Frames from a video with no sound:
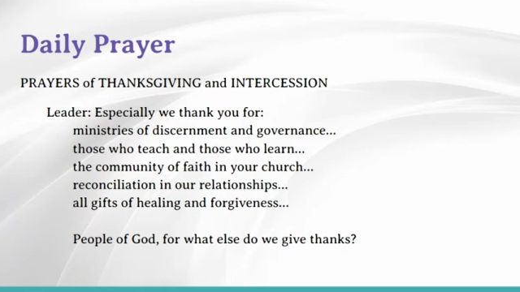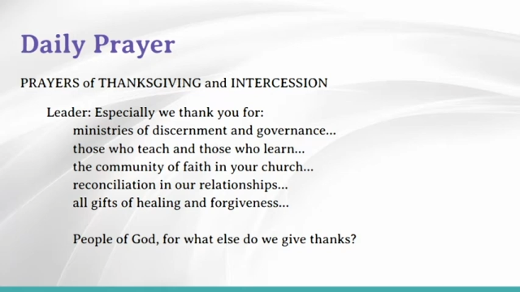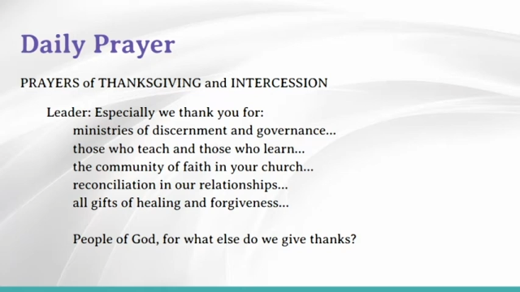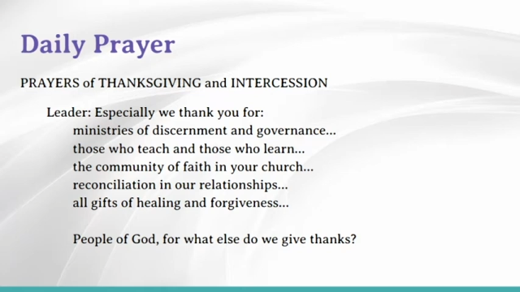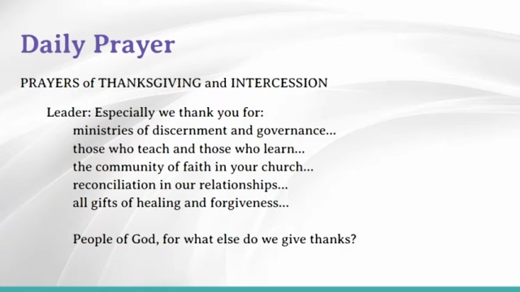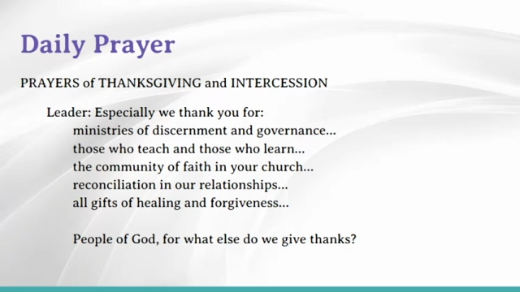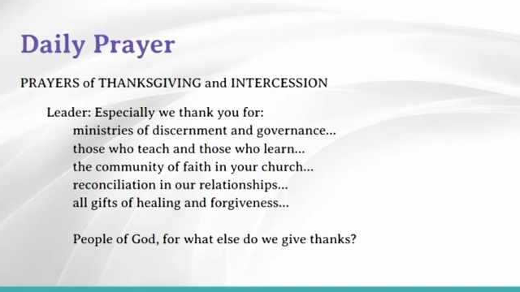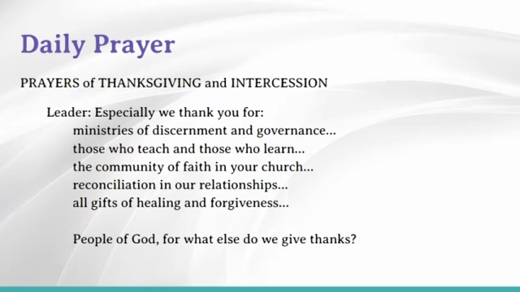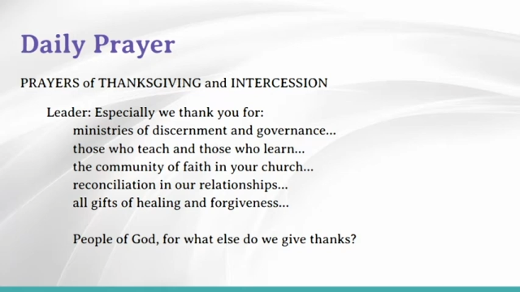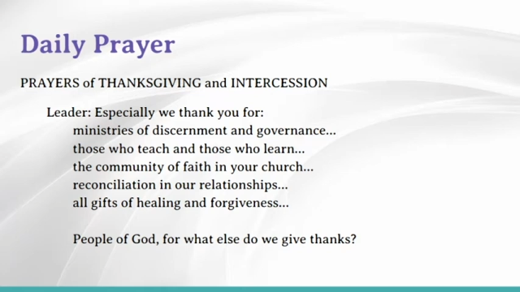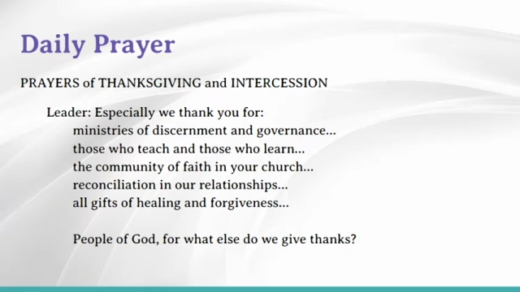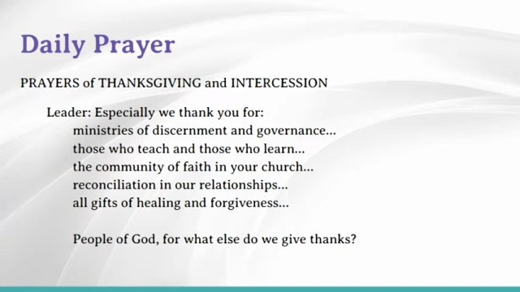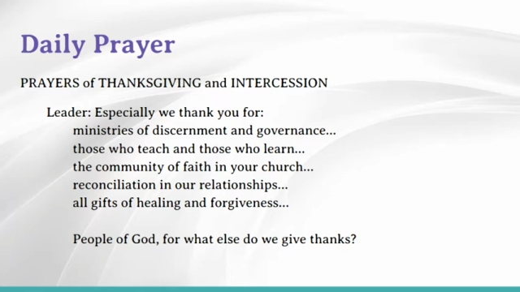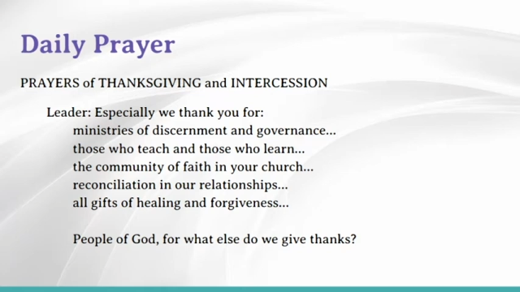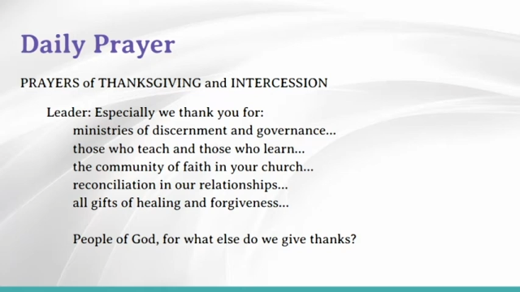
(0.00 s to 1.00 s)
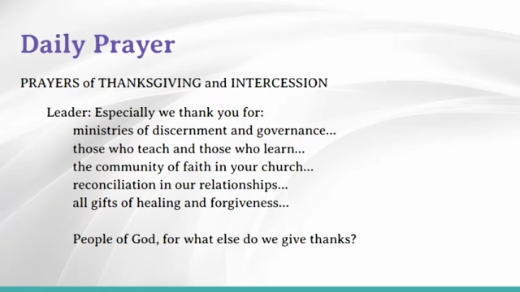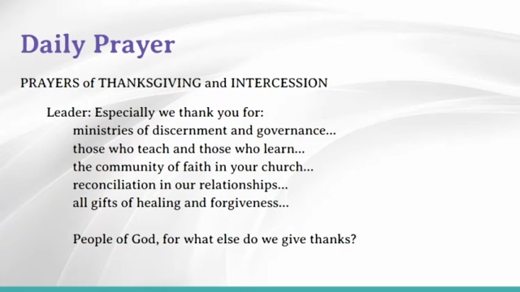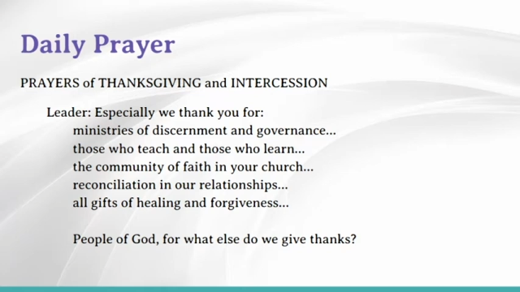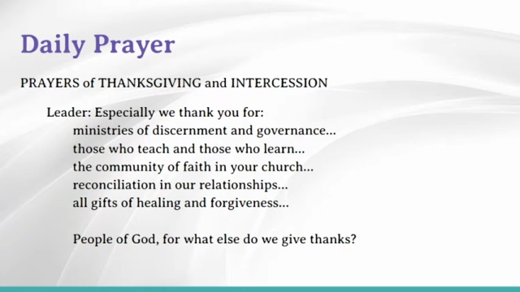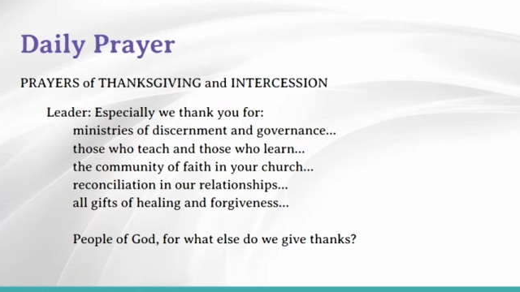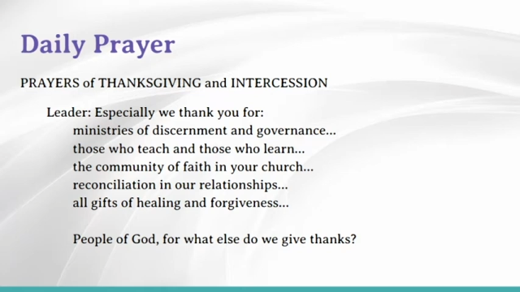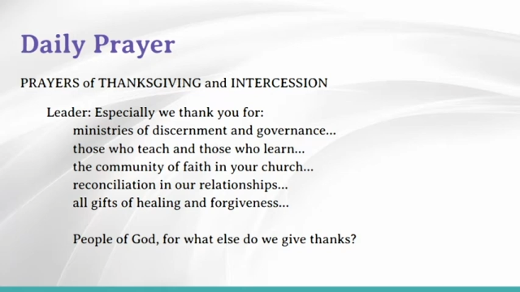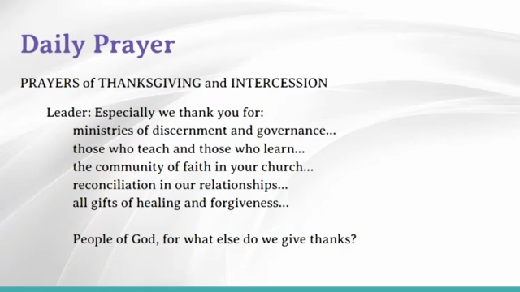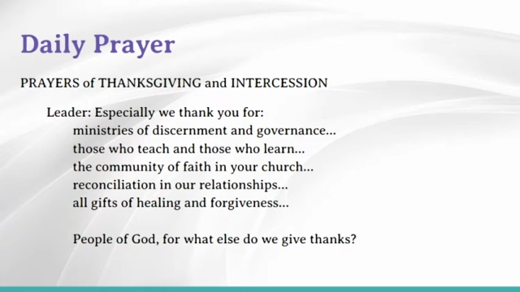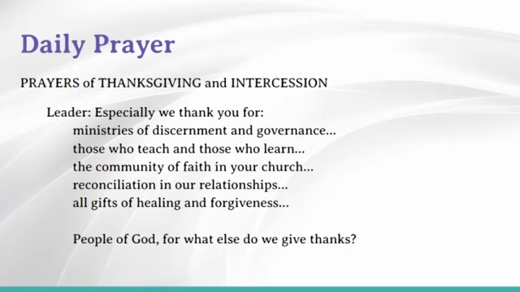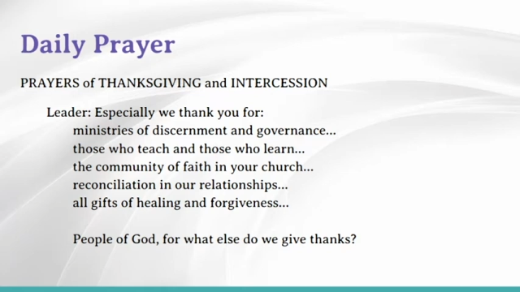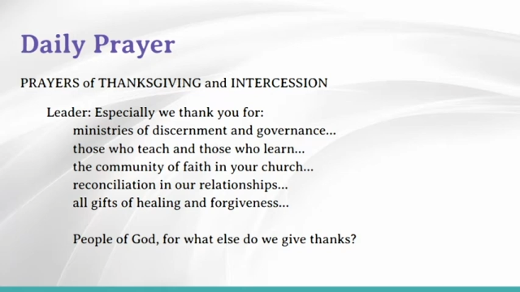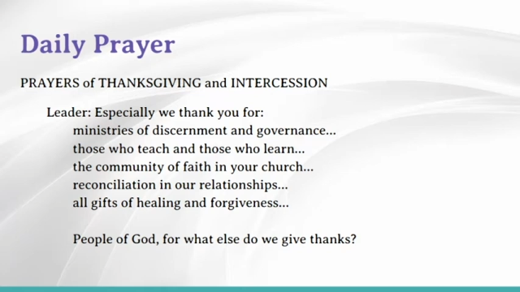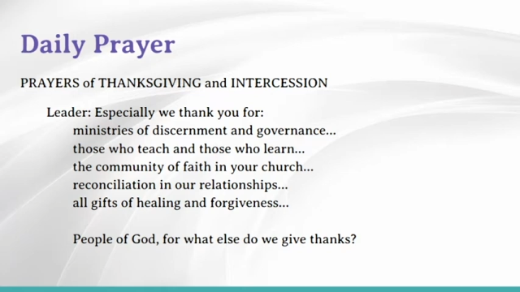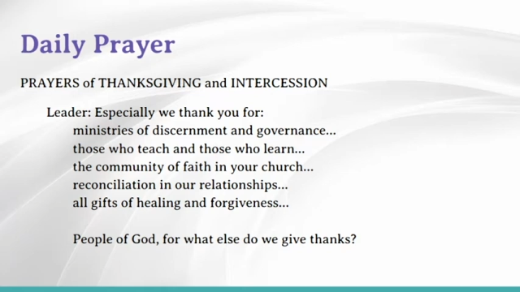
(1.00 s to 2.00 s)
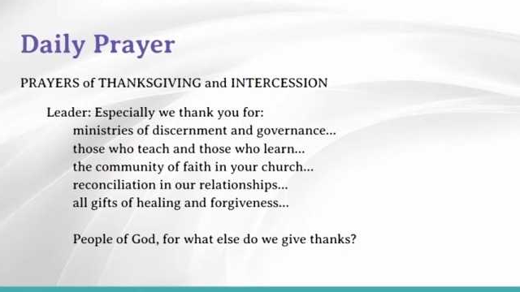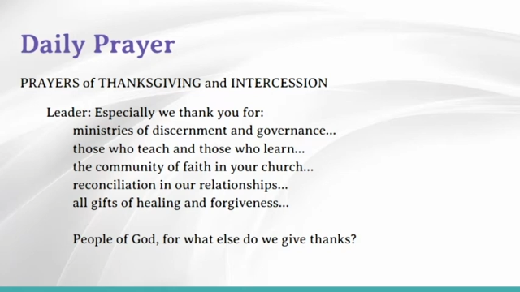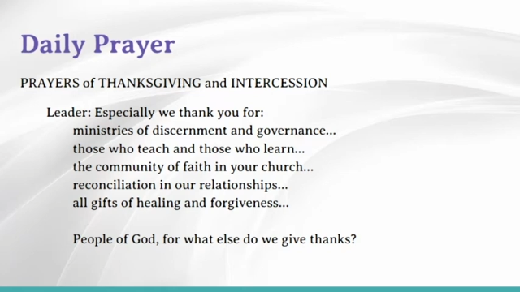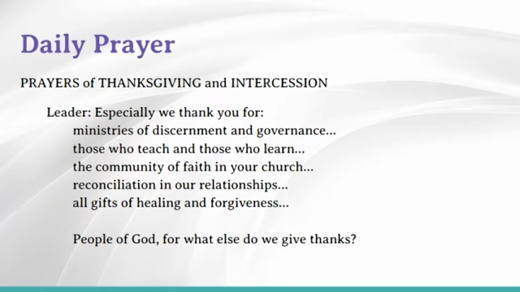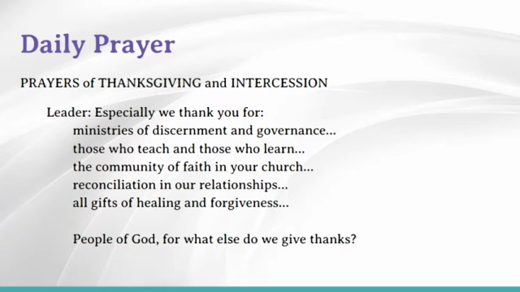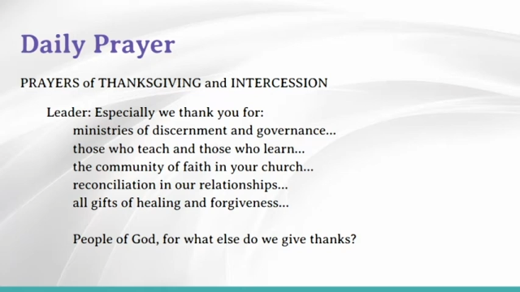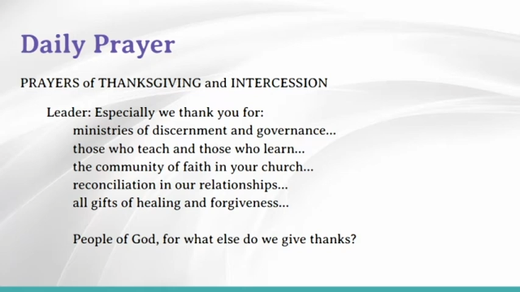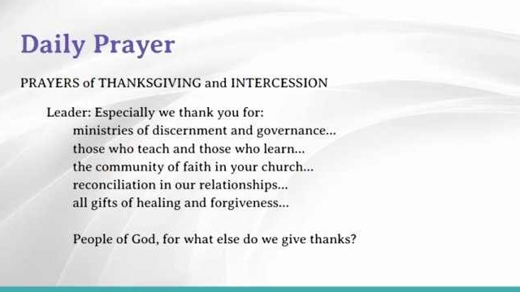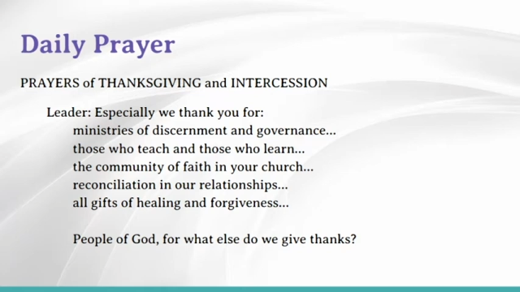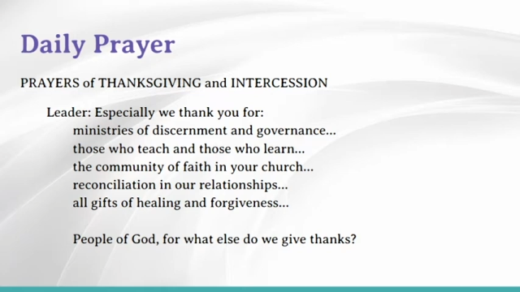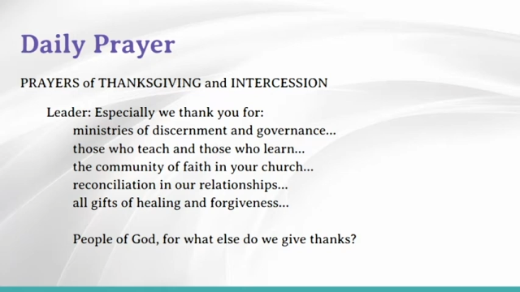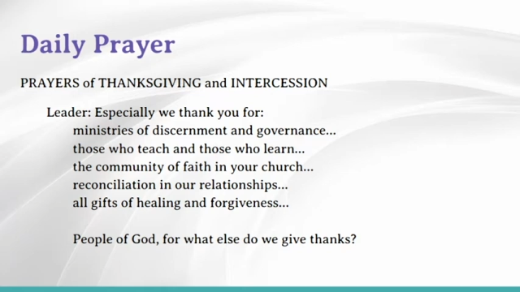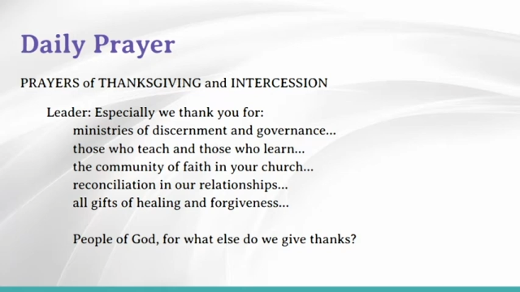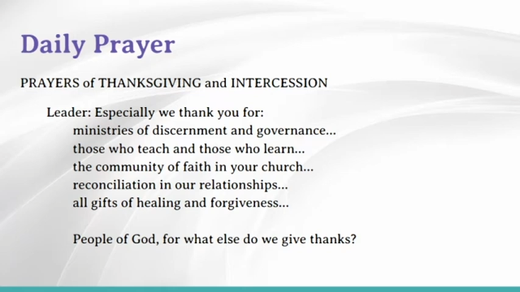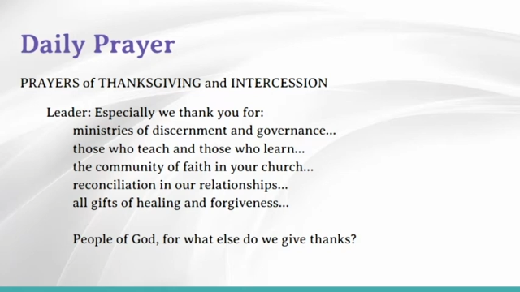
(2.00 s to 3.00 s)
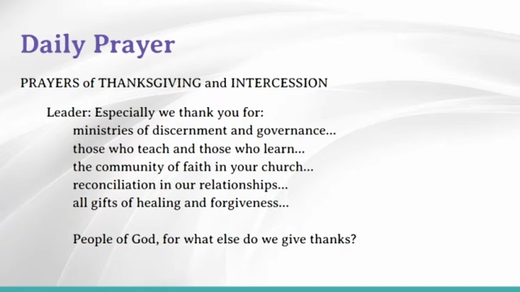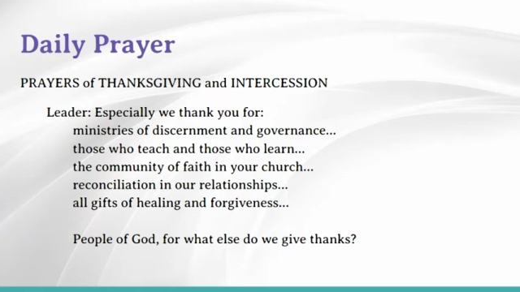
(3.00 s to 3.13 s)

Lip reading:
Nobody's mouth can be seen.